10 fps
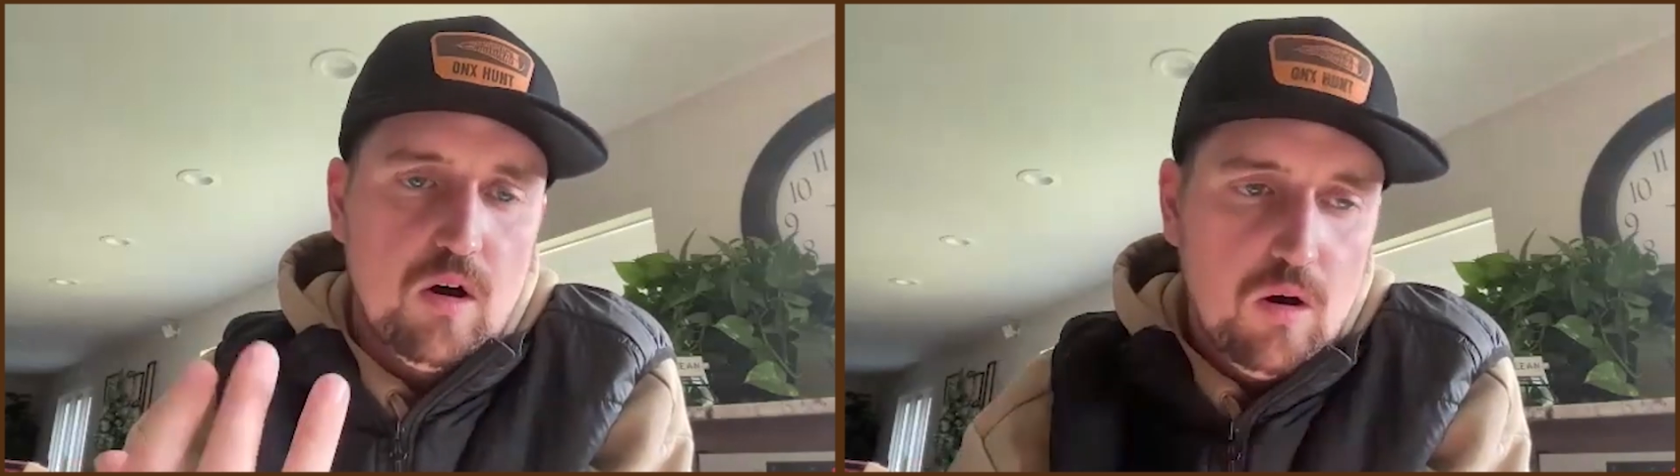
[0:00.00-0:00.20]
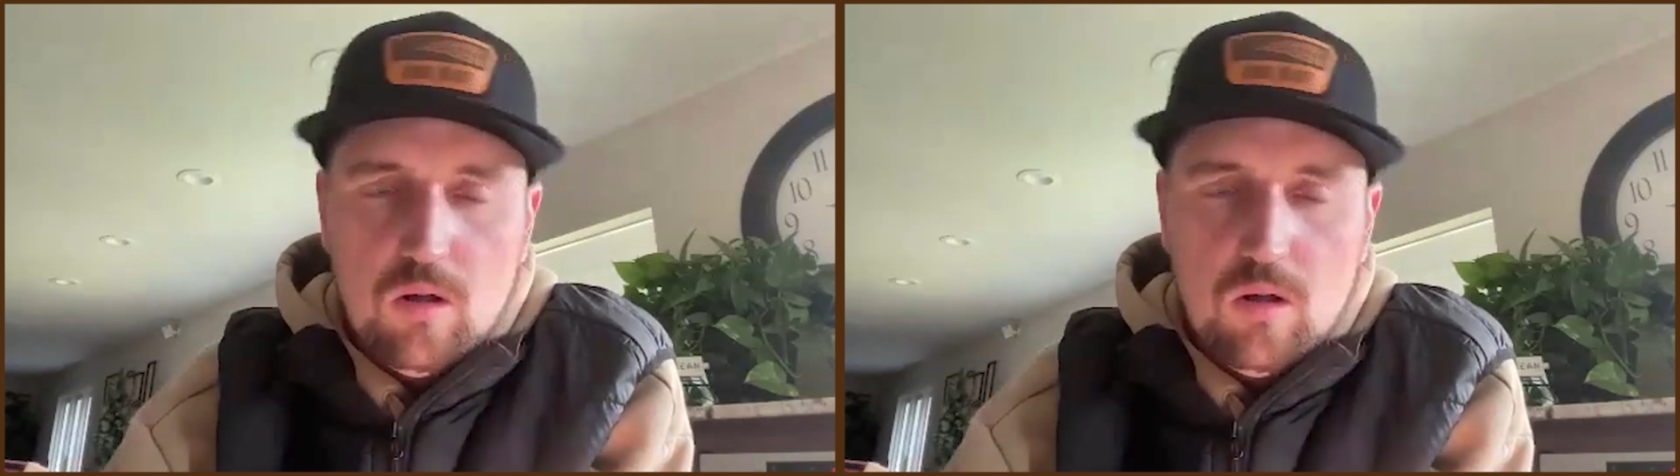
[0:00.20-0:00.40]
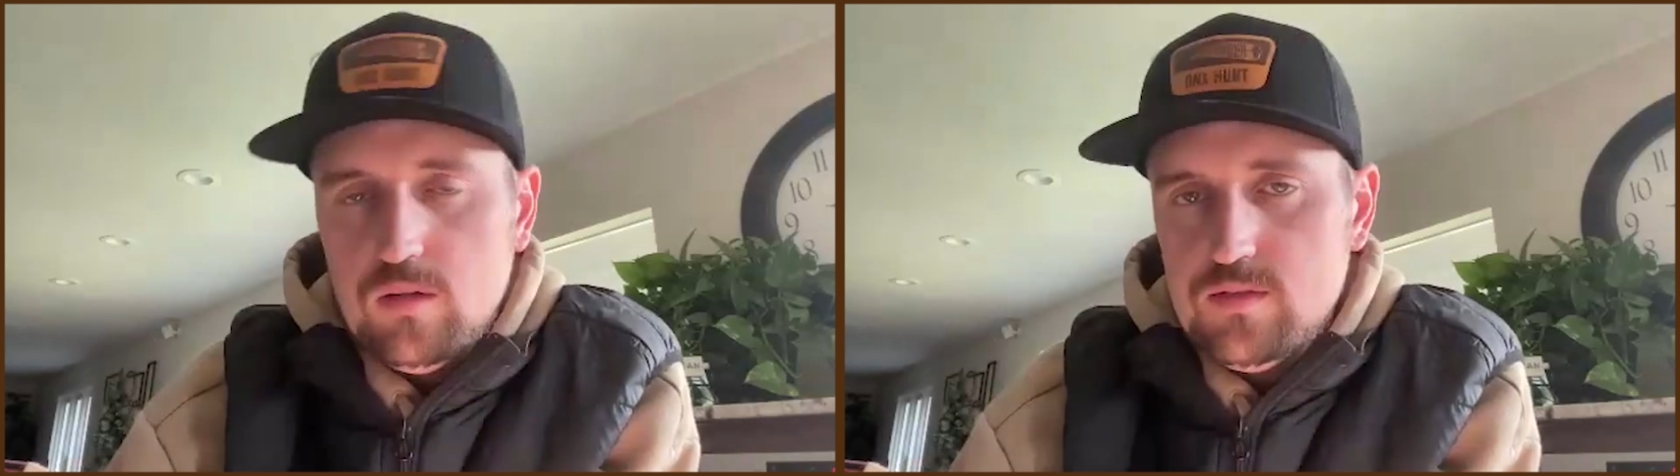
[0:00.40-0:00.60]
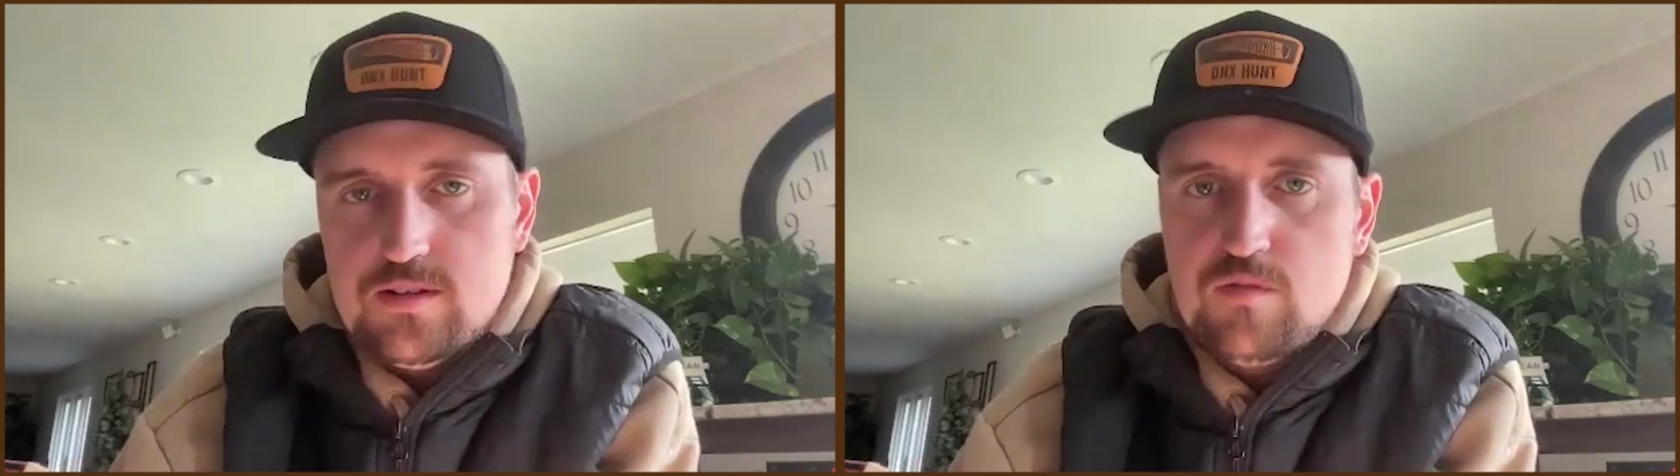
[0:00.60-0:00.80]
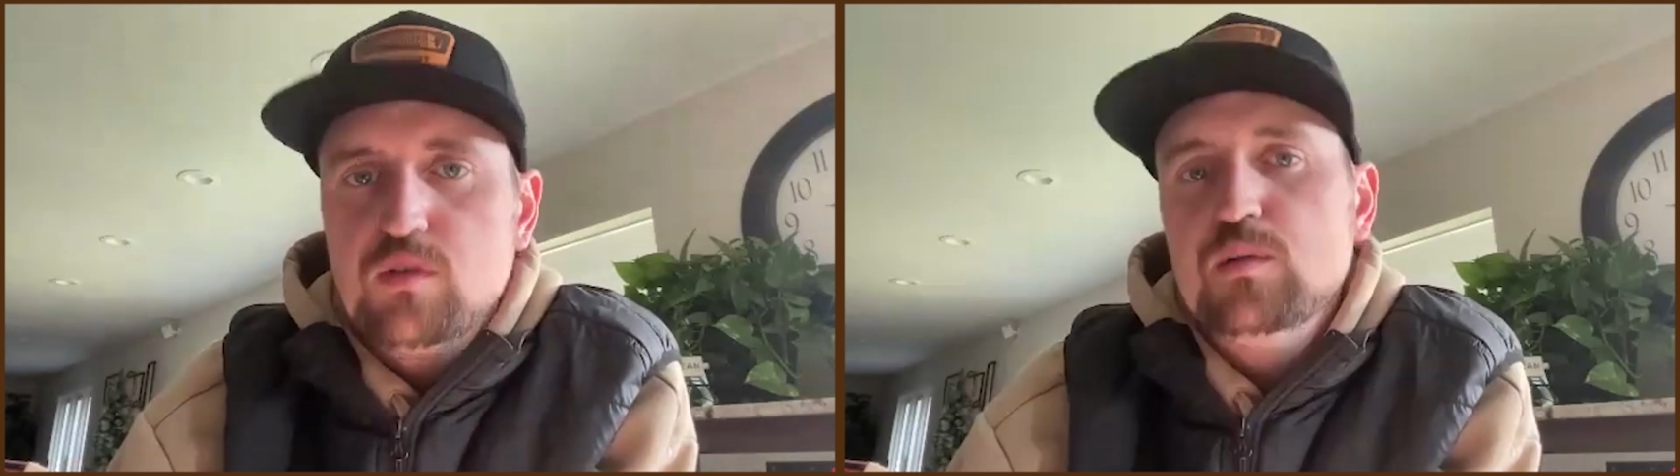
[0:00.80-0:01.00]
all of
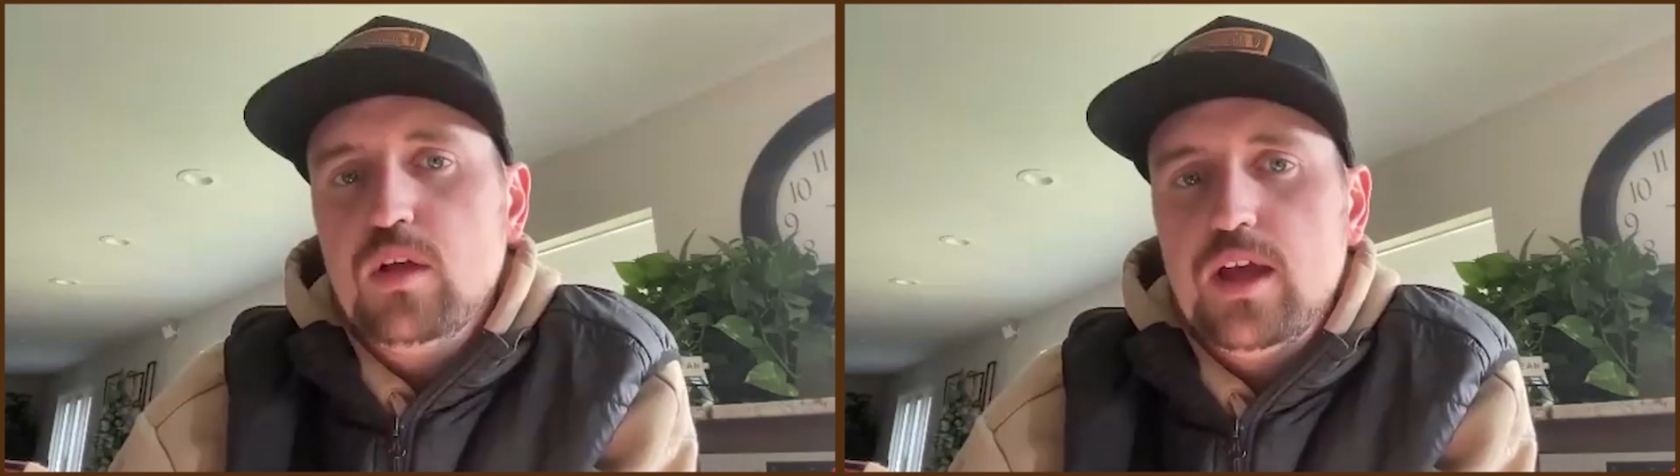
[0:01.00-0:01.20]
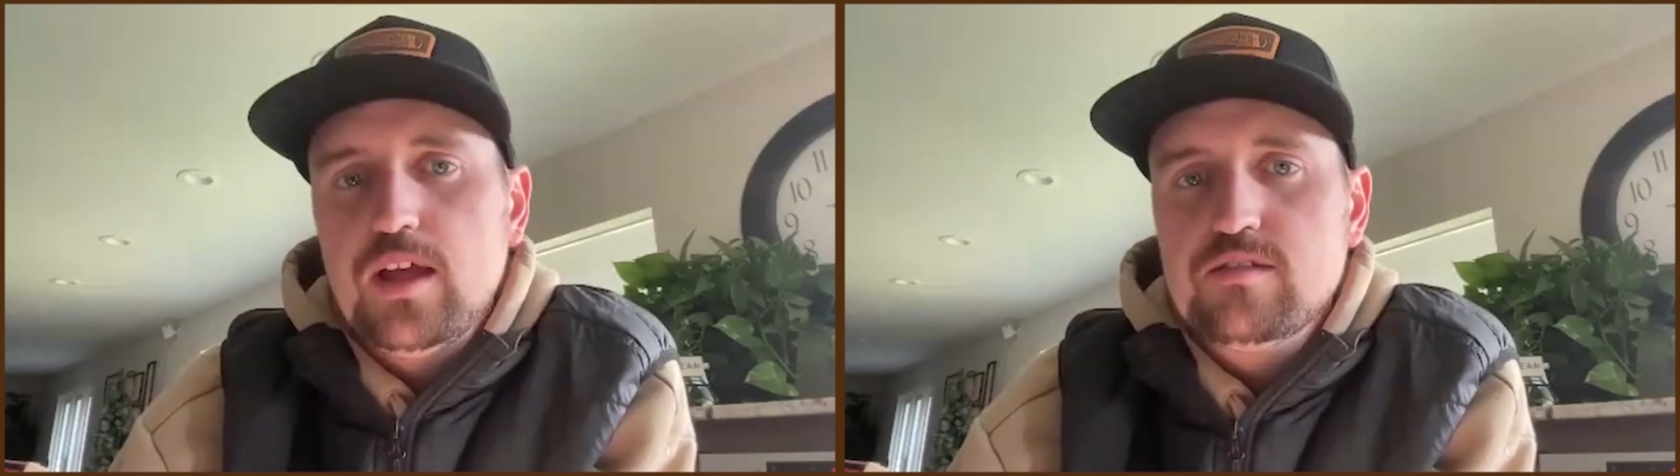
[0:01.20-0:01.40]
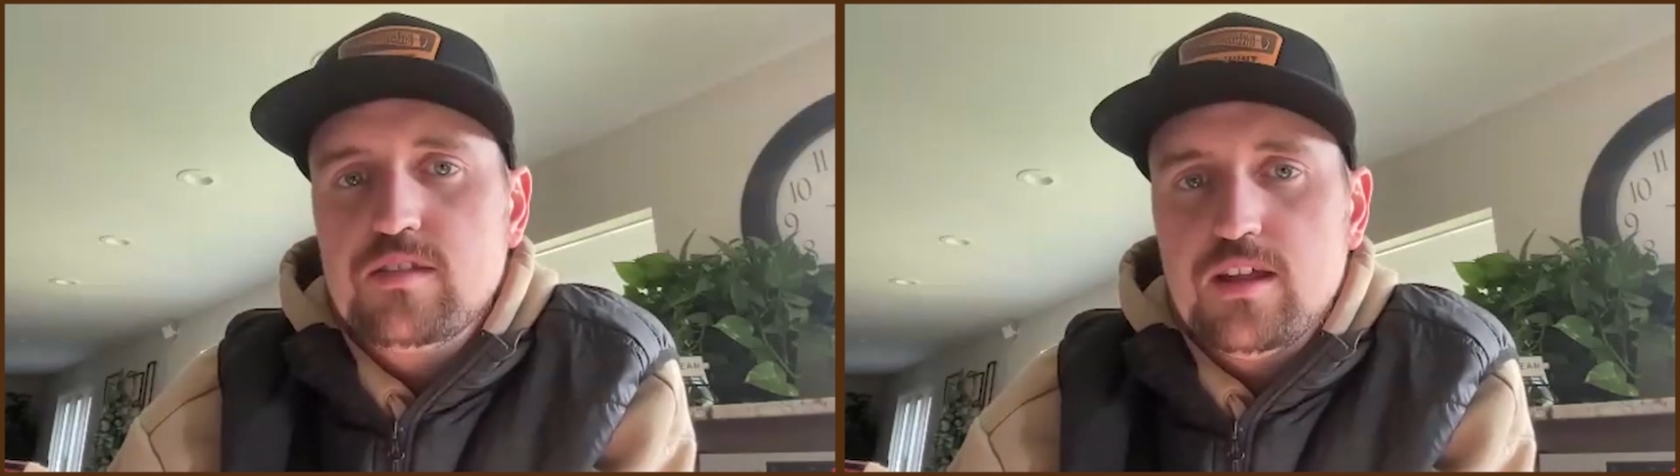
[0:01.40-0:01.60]
these different plants